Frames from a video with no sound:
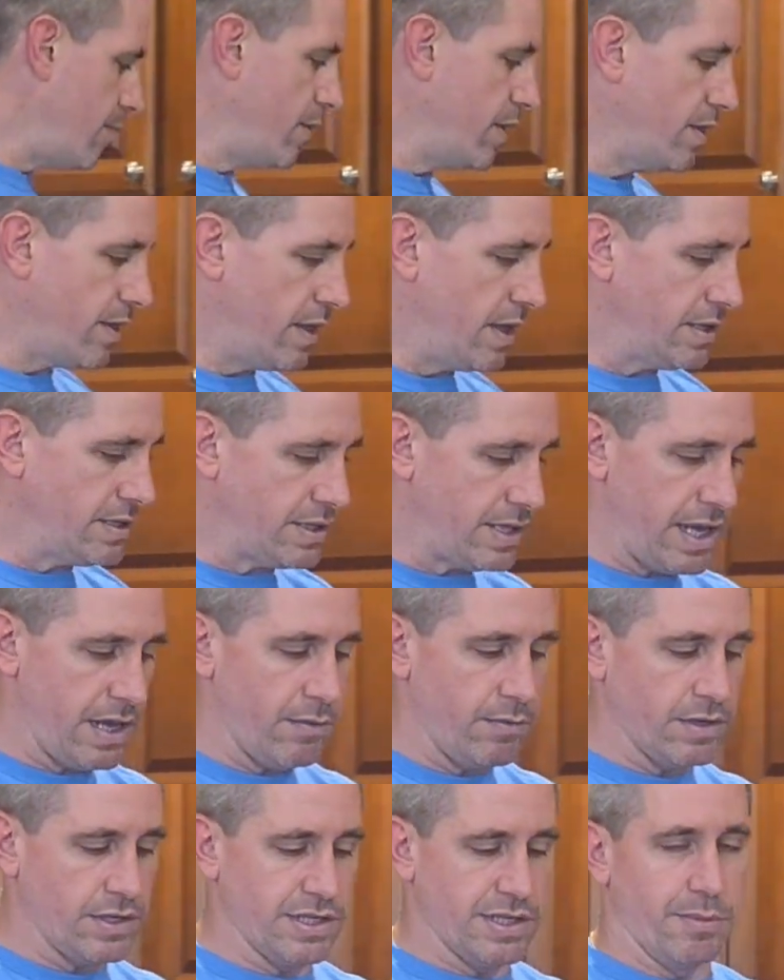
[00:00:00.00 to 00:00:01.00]
with this thing,
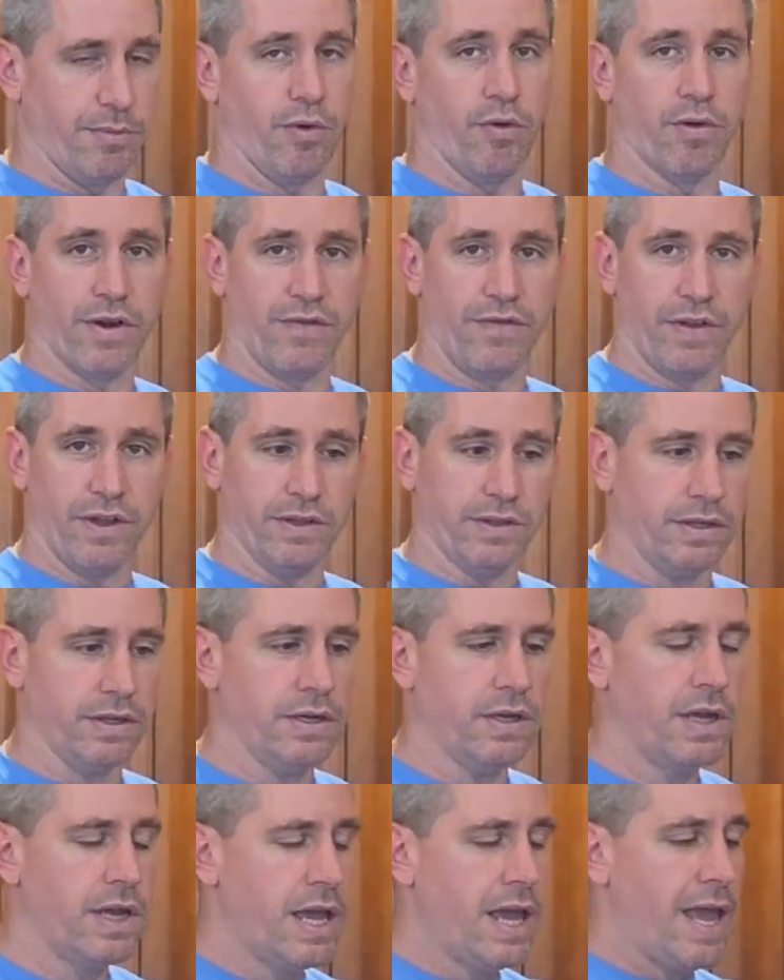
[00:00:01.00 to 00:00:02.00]
which is a
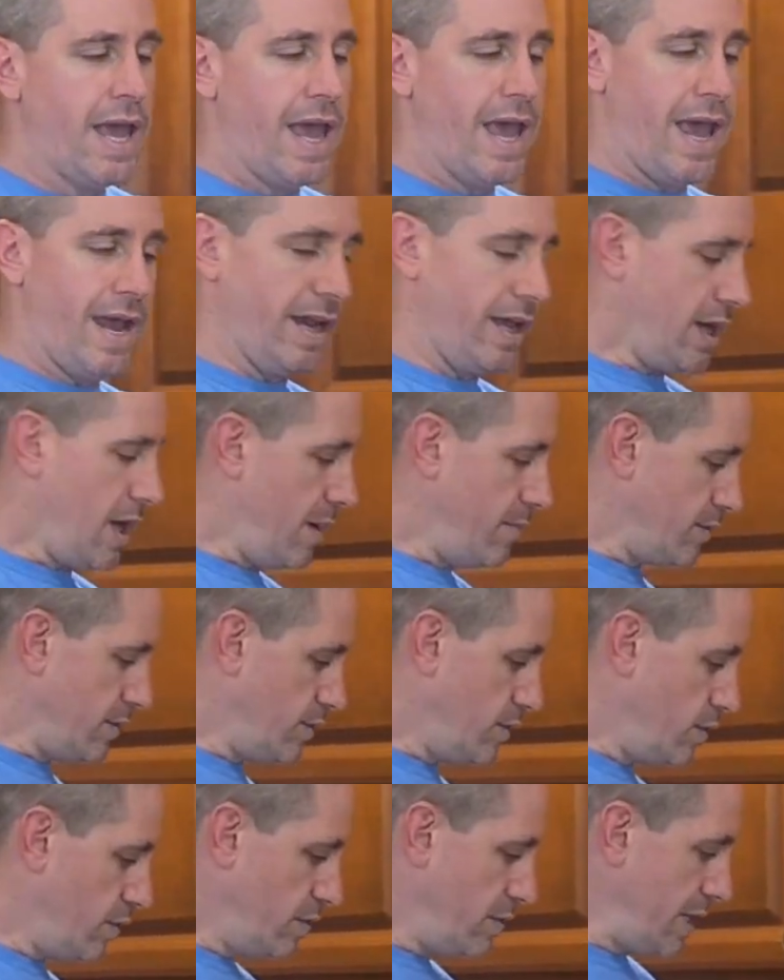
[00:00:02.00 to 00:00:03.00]
portafilter, and it comes with
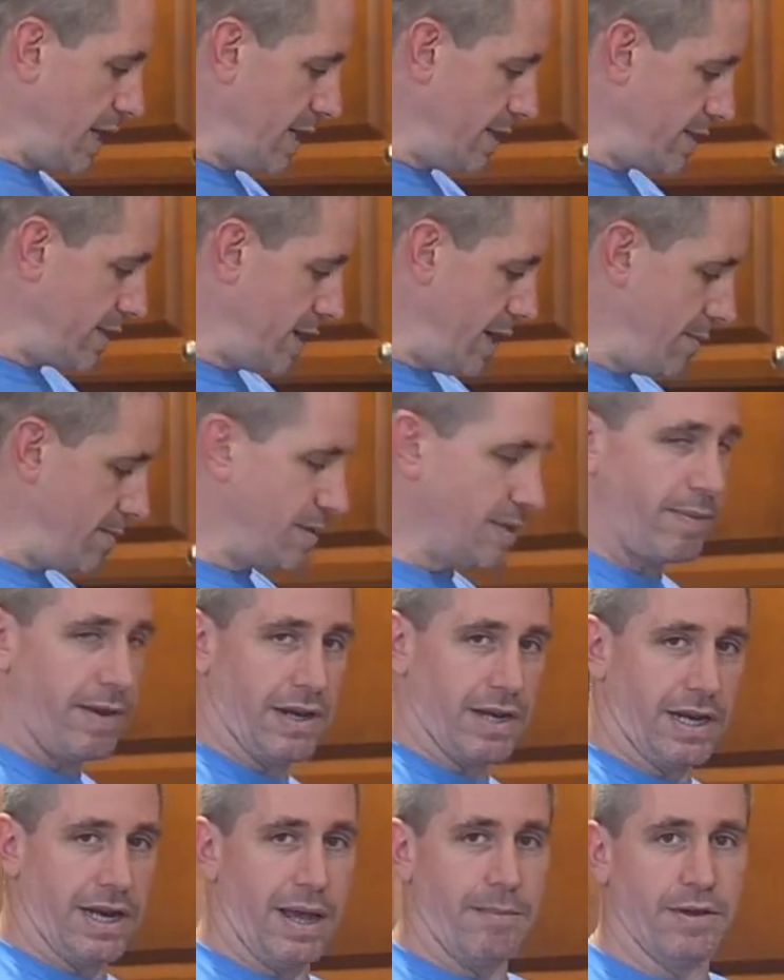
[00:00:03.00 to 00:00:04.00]
two size cups
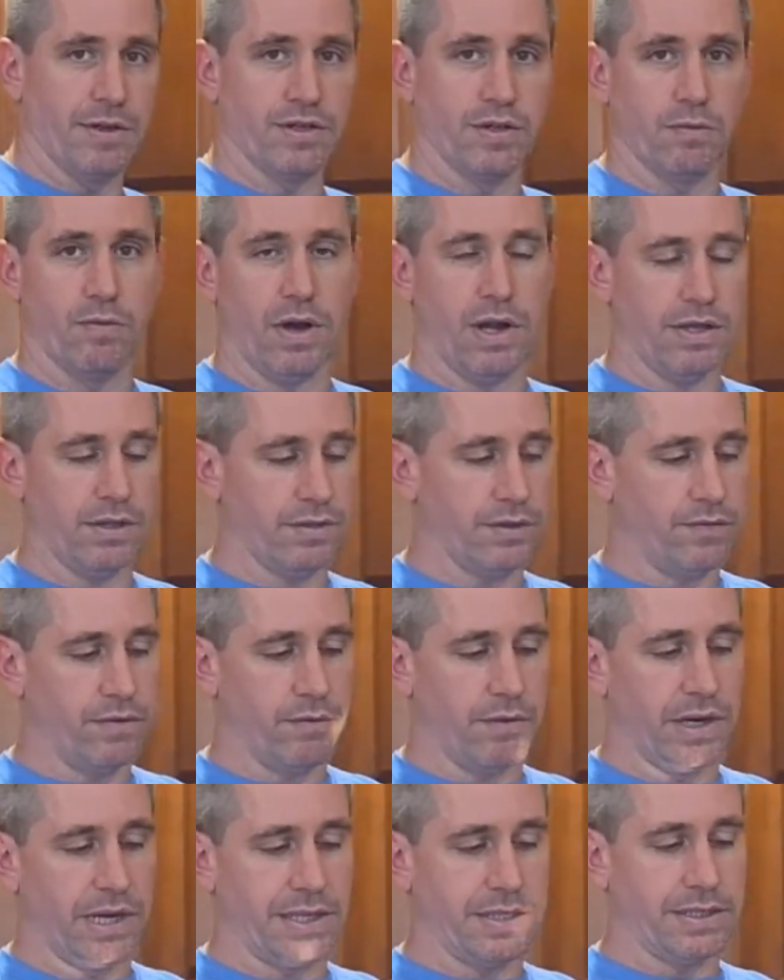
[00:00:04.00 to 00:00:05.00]
depending on how much you want. So if you
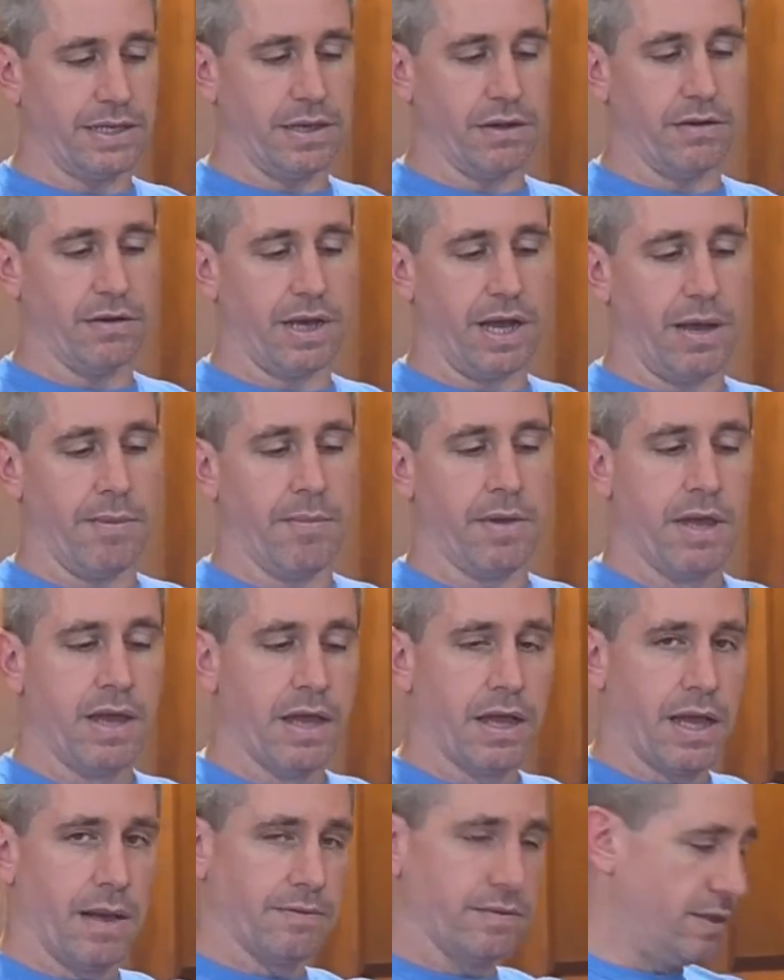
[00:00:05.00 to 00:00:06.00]
want a single cup,
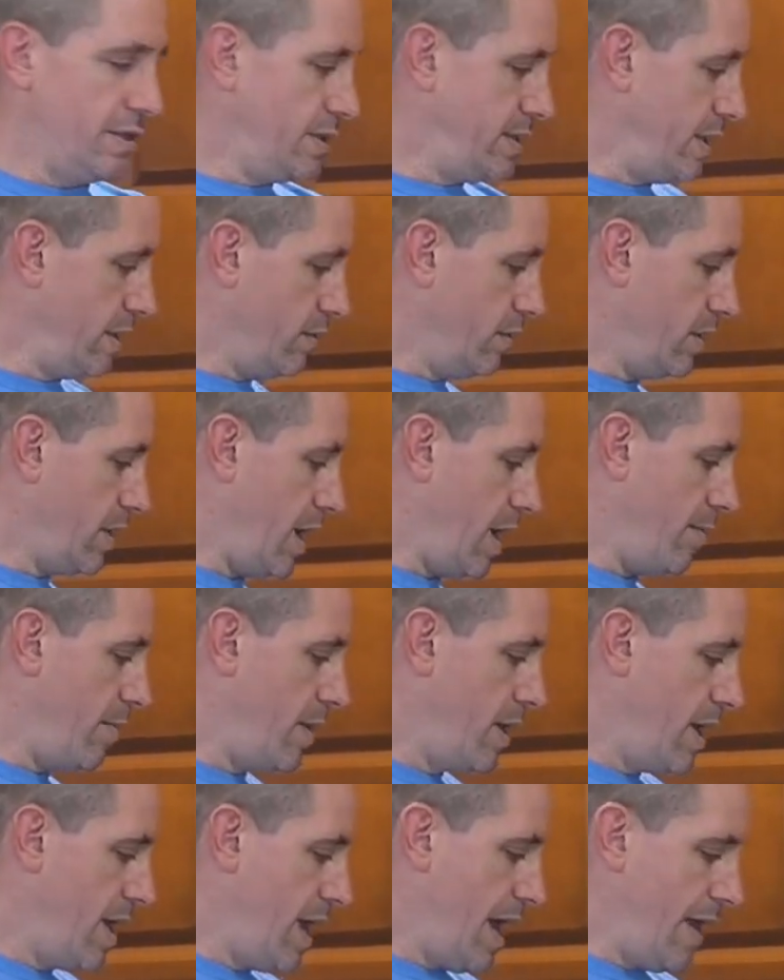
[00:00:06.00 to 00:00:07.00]
it comes with a single
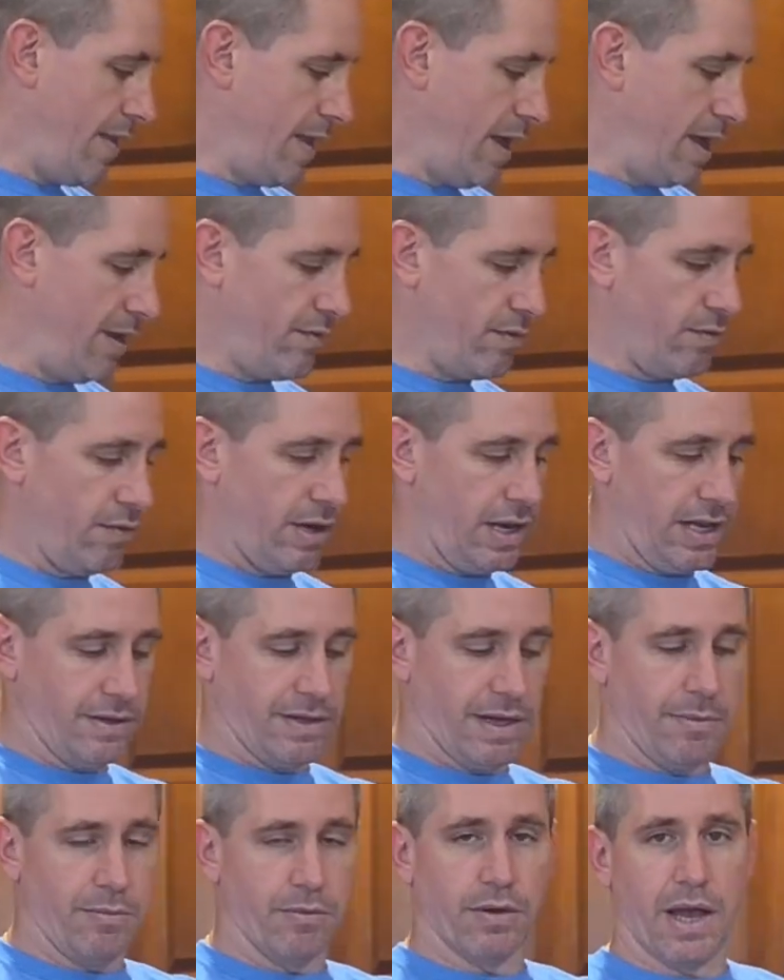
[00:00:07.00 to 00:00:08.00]
cup, and then if you want a
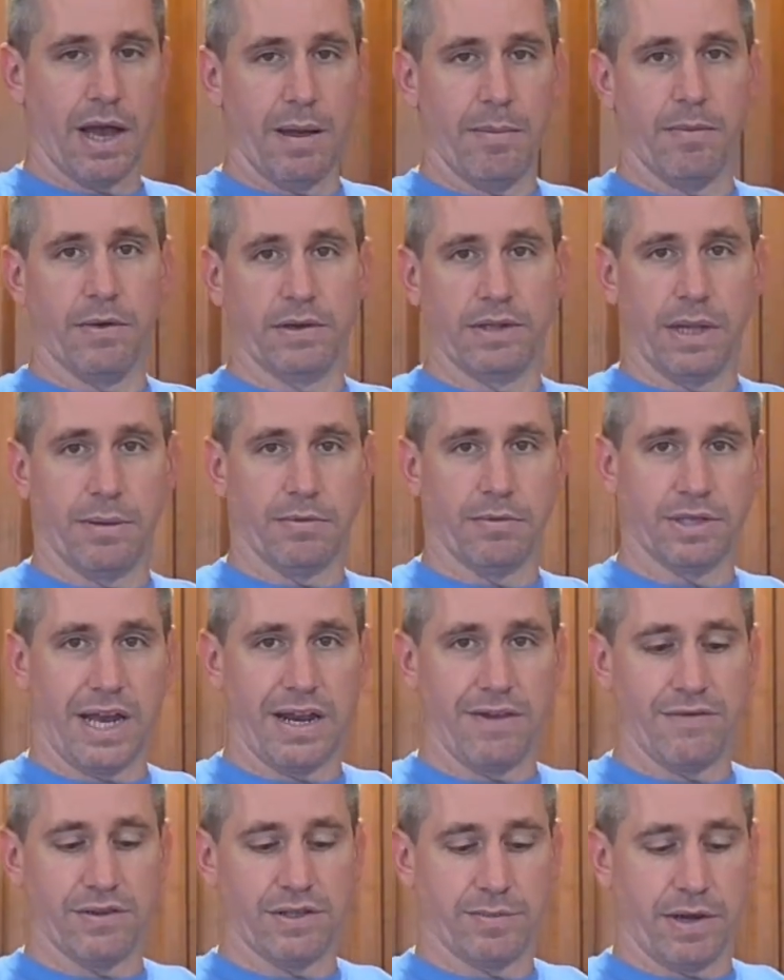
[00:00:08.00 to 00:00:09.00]
double cup or double shot
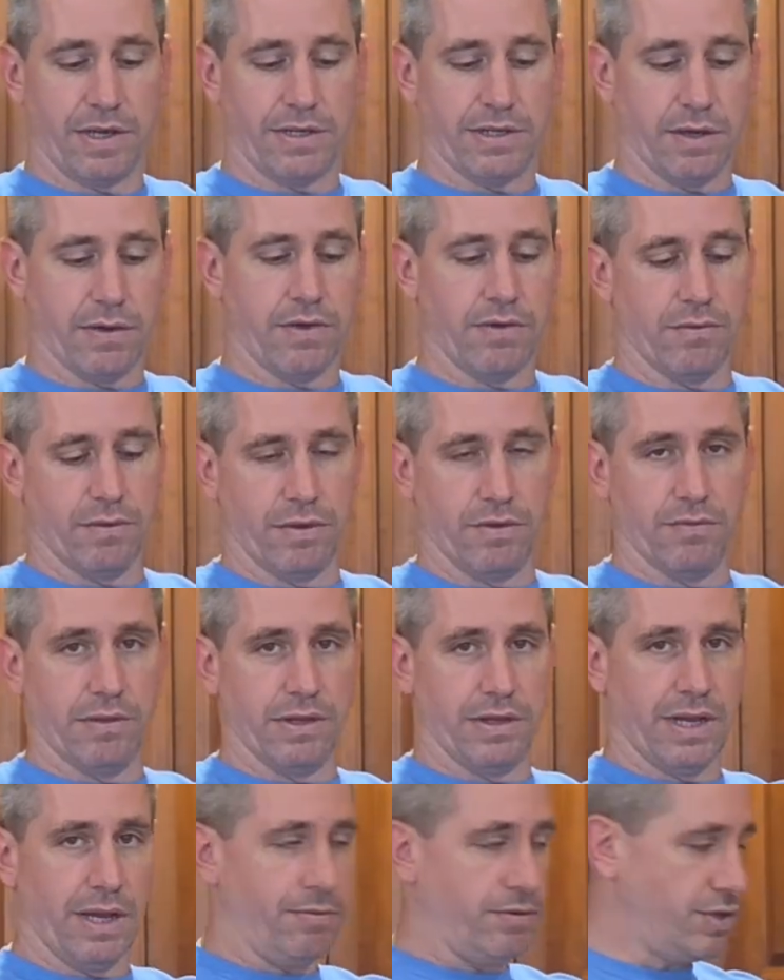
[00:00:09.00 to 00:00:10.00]
of espresso, you would do the
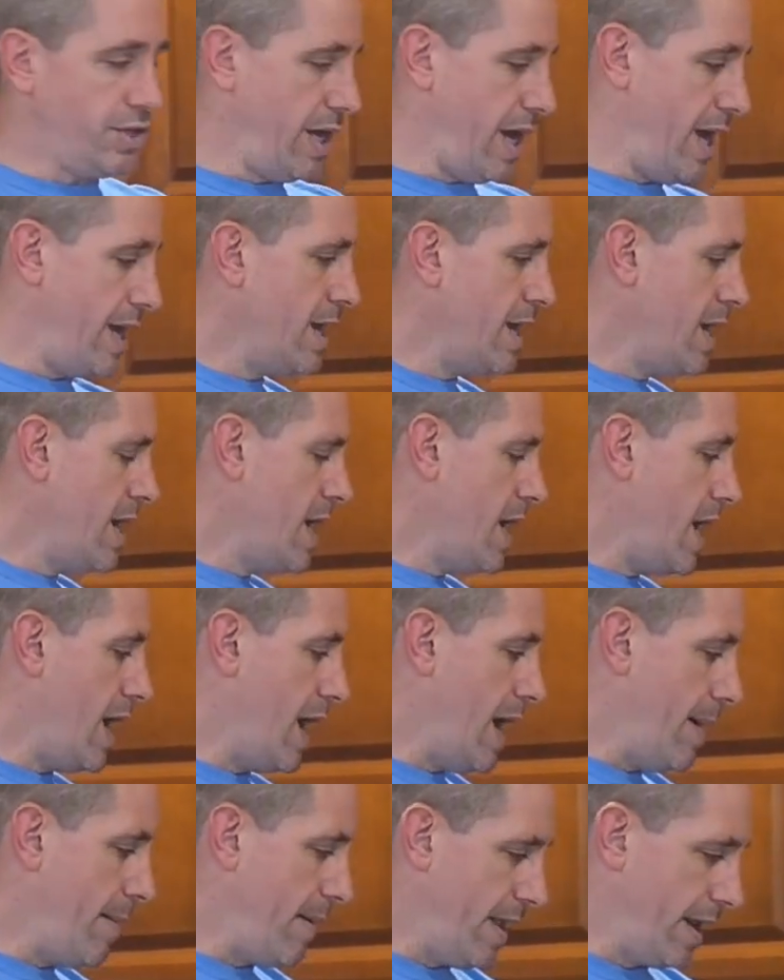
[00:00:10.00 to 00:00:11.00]
double shot.
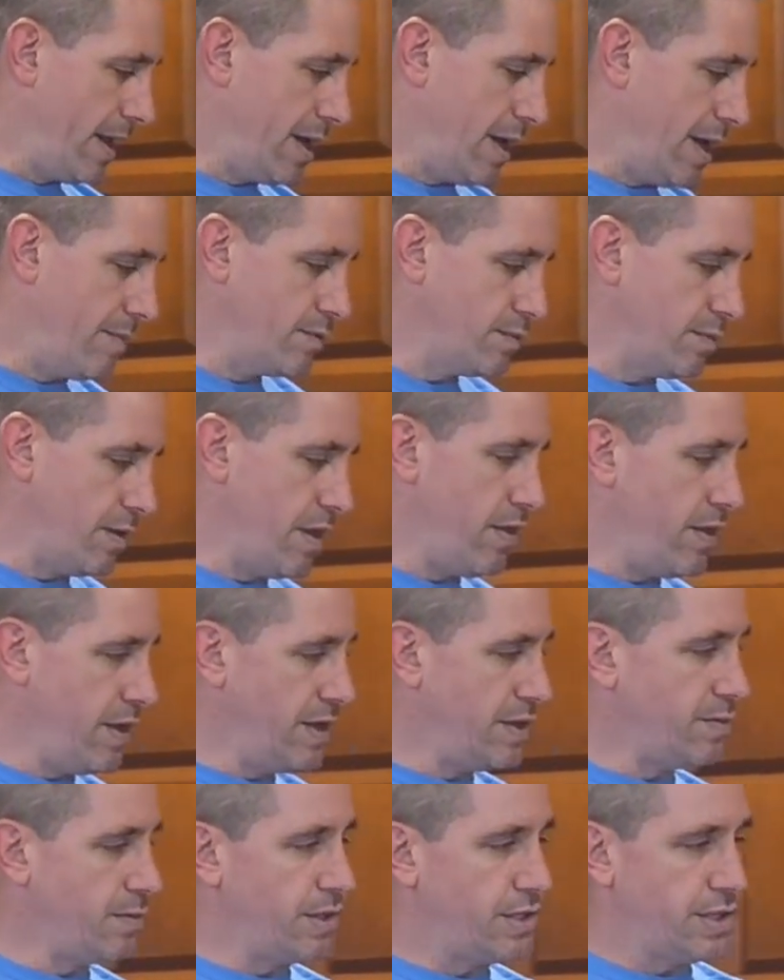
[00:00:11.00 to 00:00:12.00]
And then it comes with
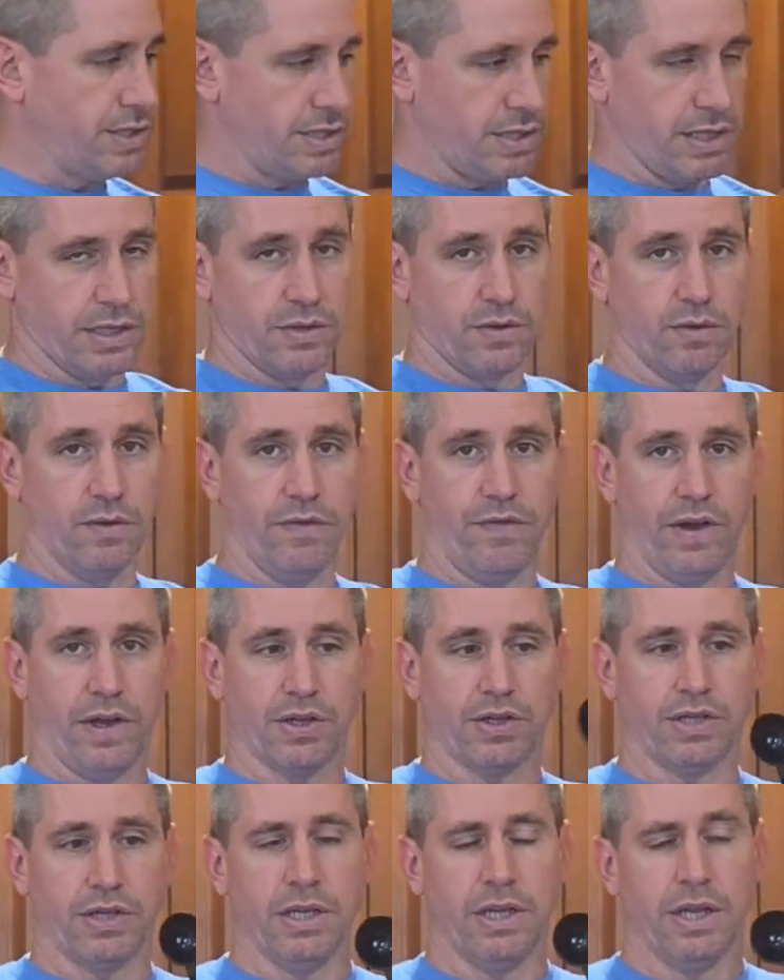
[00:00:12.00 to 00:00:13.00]
this, which is a dual
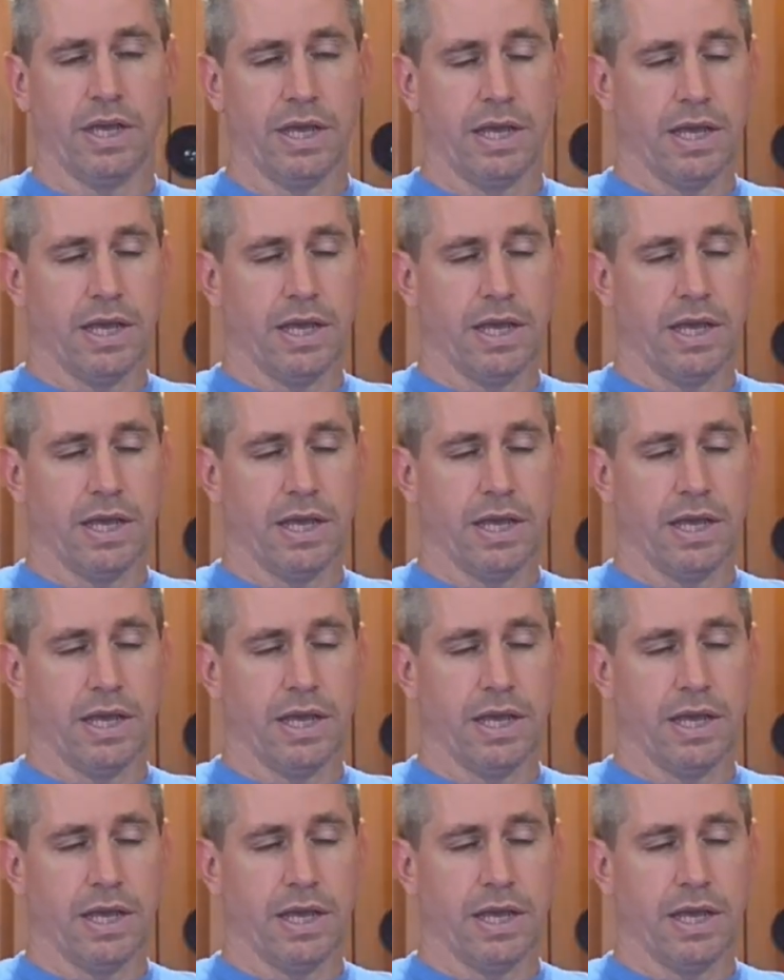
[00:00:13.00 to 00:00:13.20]
function.